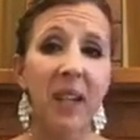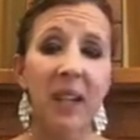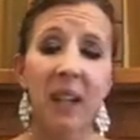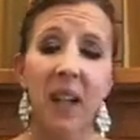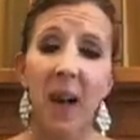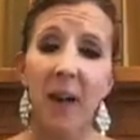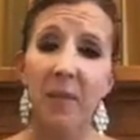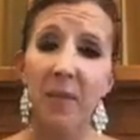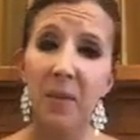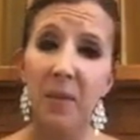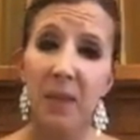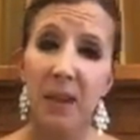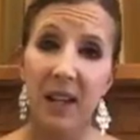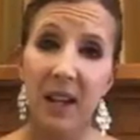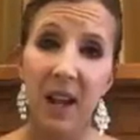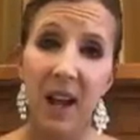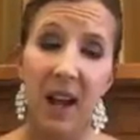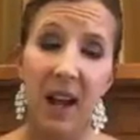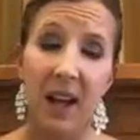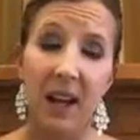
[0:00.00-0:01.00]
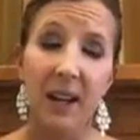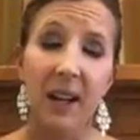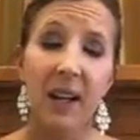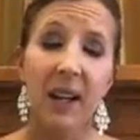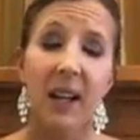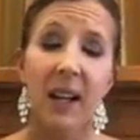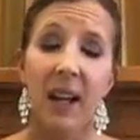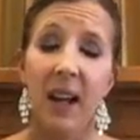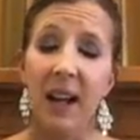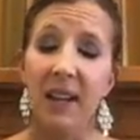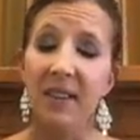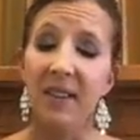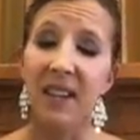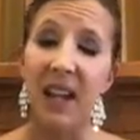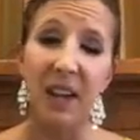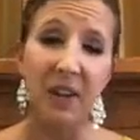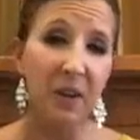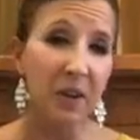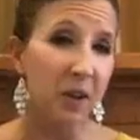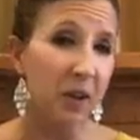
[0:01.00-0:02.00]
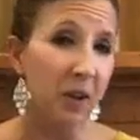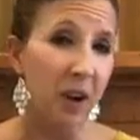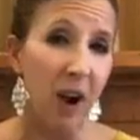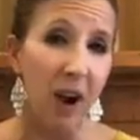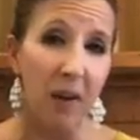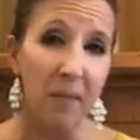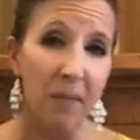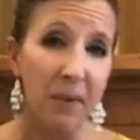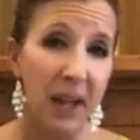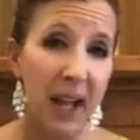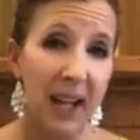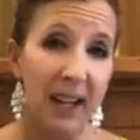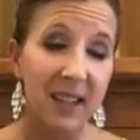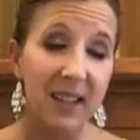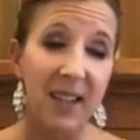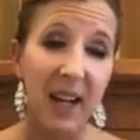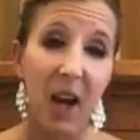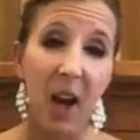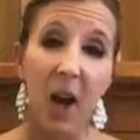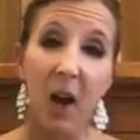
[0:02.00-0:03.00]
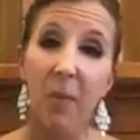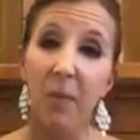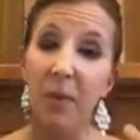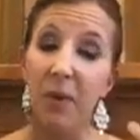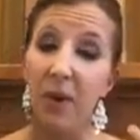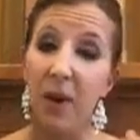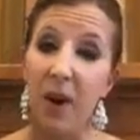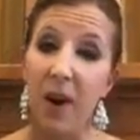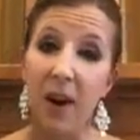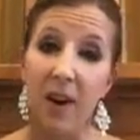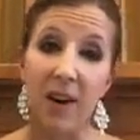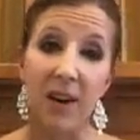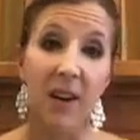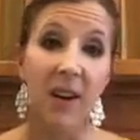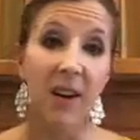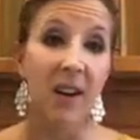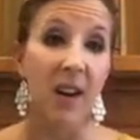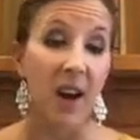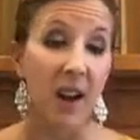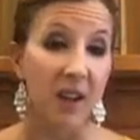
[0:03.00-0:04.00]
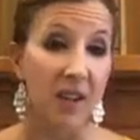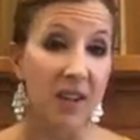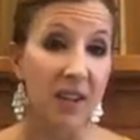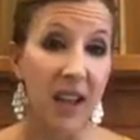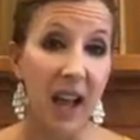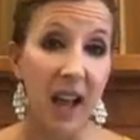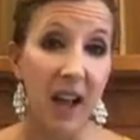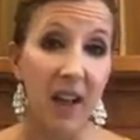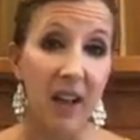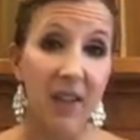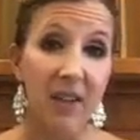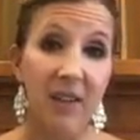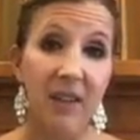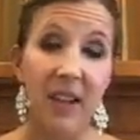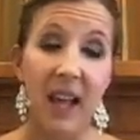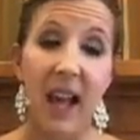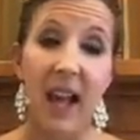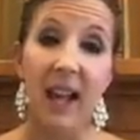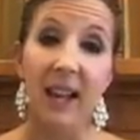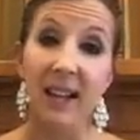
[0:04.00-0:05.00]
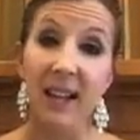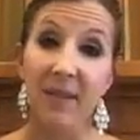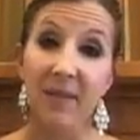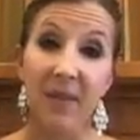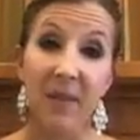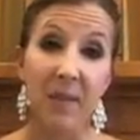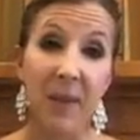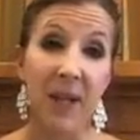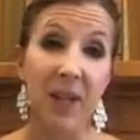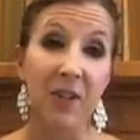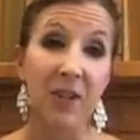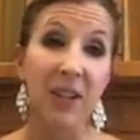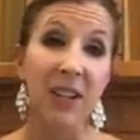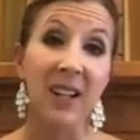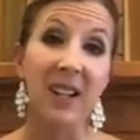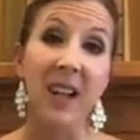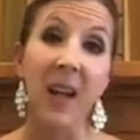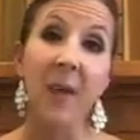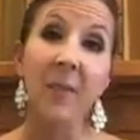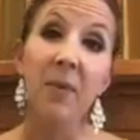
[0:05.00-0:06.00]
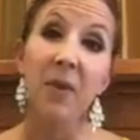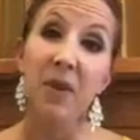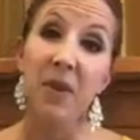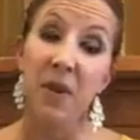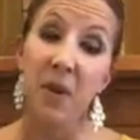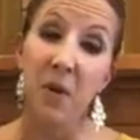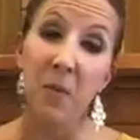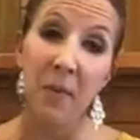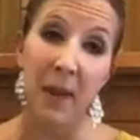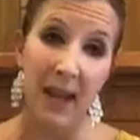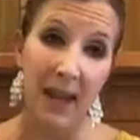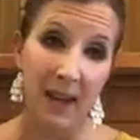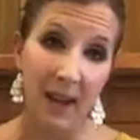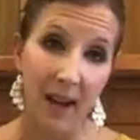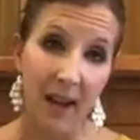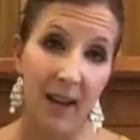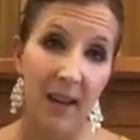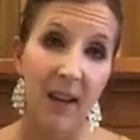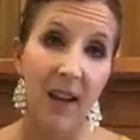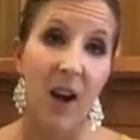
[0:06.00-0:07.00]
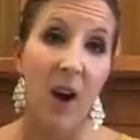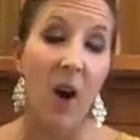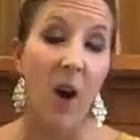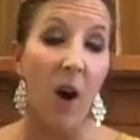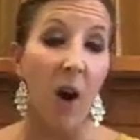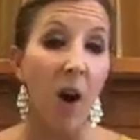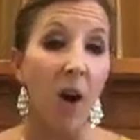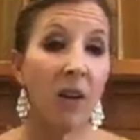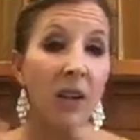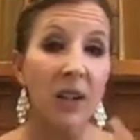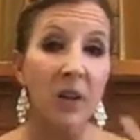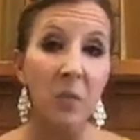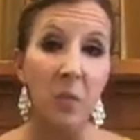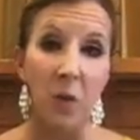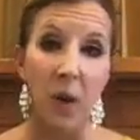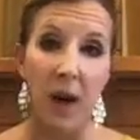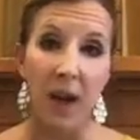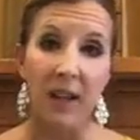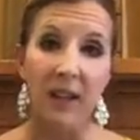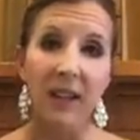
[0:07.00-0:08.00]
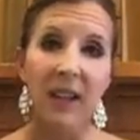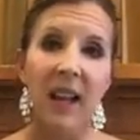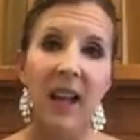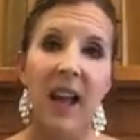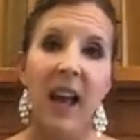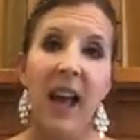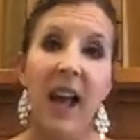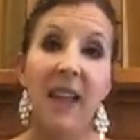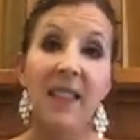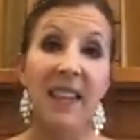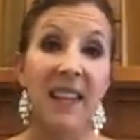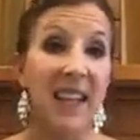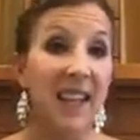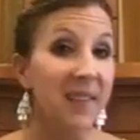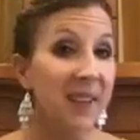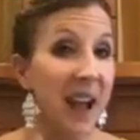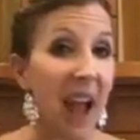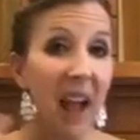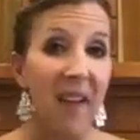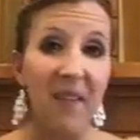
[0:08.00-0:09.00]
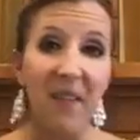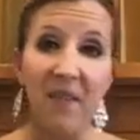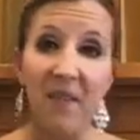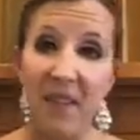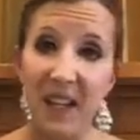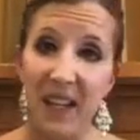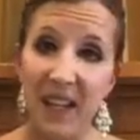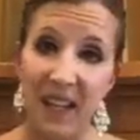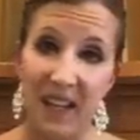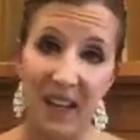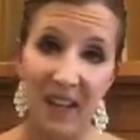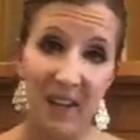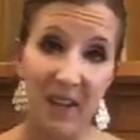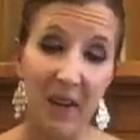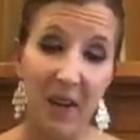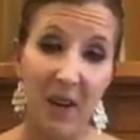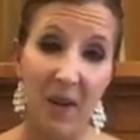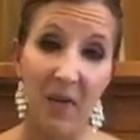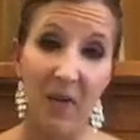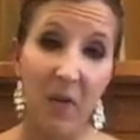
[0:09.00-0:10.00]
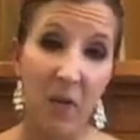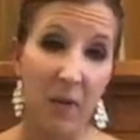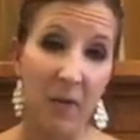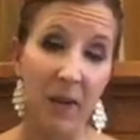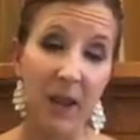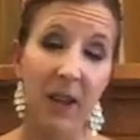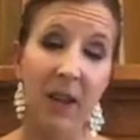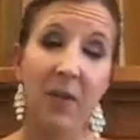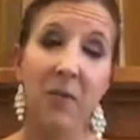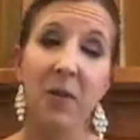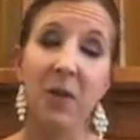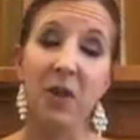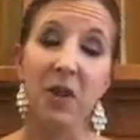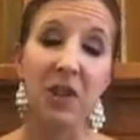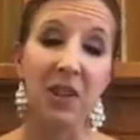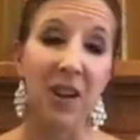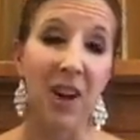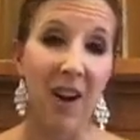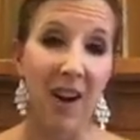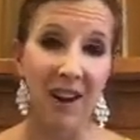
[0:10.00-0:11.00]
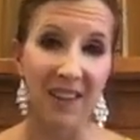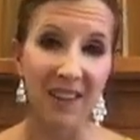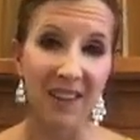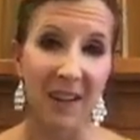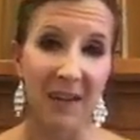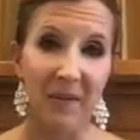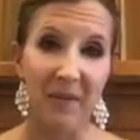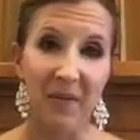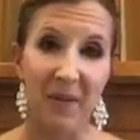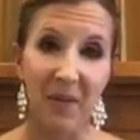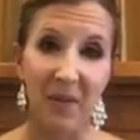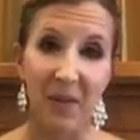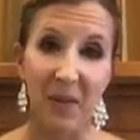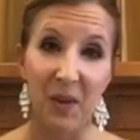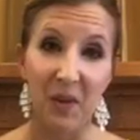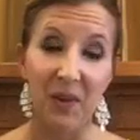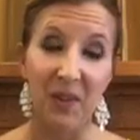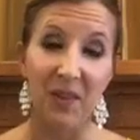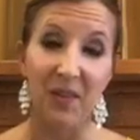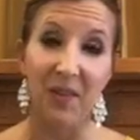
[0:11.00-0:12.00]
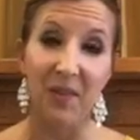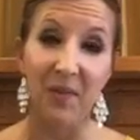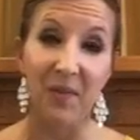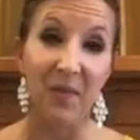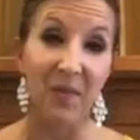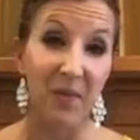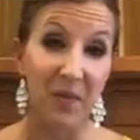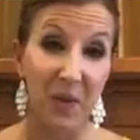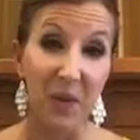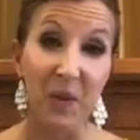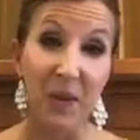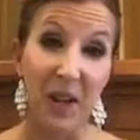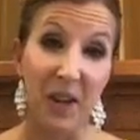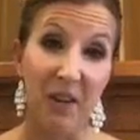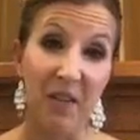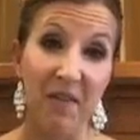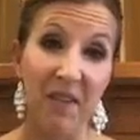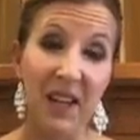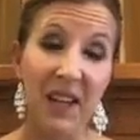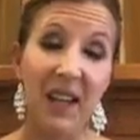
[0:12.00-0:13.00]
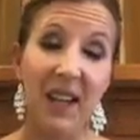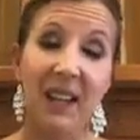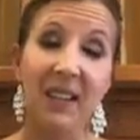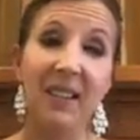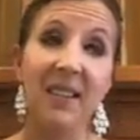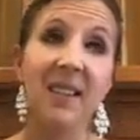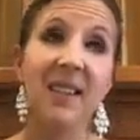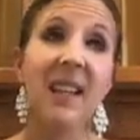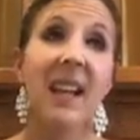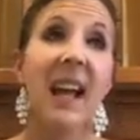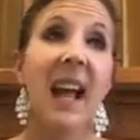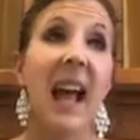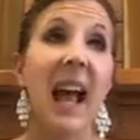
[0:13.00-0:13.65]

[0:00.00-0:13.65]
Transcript: It comes with a cellular complex to help with our cells and inflammation. It comes with an omega, all in one. And they even have a vegan formula, which is awesome for those of you that are vegans.